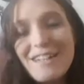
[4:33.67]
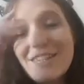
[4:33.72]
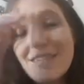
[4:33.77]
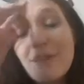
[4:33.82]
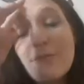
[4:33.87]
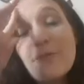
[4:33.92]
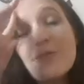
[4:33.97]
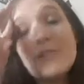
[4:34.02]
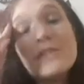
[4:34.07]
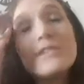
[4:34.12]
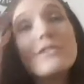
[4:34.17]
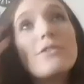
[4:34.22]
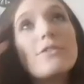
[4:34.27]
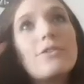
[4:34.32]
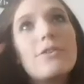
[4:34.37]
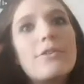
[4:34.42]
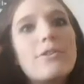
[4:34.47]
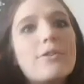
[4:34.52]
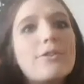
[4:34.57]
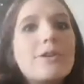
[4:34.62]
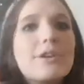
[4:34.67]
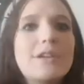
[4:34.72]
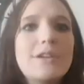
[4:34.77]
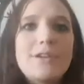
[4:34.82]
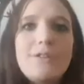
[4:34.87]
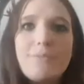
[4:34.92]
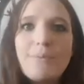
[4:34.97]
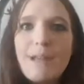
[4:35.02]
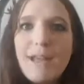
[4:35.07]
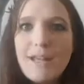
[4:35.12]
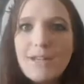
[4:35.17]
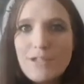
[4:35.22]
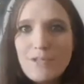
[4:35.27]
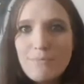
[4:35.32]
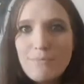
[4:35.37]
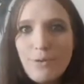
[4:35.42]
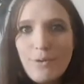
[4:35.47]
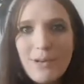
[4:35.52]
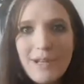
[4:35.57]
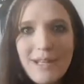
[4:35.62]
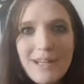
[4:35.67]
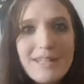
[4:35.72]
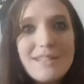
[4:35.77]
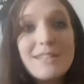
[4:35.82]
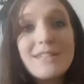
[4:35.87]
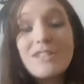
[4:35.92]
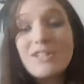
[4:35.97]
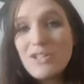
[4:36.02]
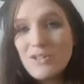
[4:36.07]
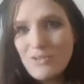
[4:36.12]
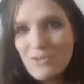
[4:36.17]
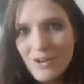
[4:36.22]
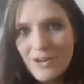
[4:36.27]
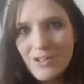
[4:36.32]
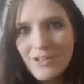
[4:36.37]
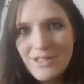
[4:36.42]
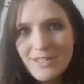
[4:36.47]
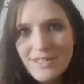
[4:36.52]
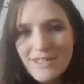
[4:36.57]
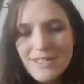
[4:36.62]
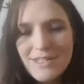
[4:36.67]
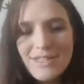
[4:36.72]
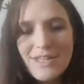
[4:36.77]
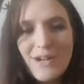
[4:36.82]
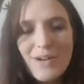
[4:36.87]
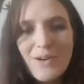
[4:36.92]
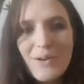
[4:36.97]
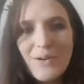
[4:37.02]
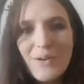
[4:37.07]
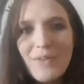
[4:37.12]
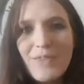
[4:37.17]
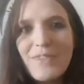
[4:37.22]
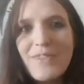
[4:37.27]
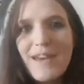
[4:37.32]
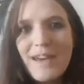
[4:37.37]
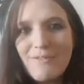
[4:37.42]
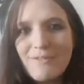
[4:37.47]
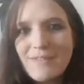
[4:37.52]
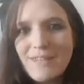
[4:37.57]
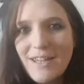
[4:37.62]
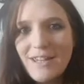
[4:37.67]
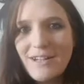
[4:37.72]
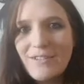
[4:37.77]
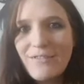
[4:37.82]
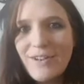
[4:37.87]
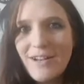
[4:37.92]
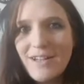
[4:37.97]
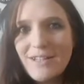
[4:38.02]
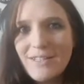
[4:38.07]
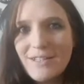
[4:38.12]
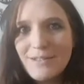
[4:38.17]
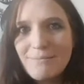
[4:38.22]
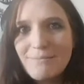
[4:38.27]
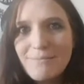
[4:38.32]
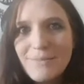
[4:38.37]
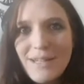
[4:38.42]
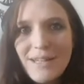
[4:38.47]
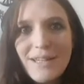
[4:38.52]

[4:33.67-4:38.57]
They were so cute. We had 2 boys and 2 girls, so that was kind of awesome.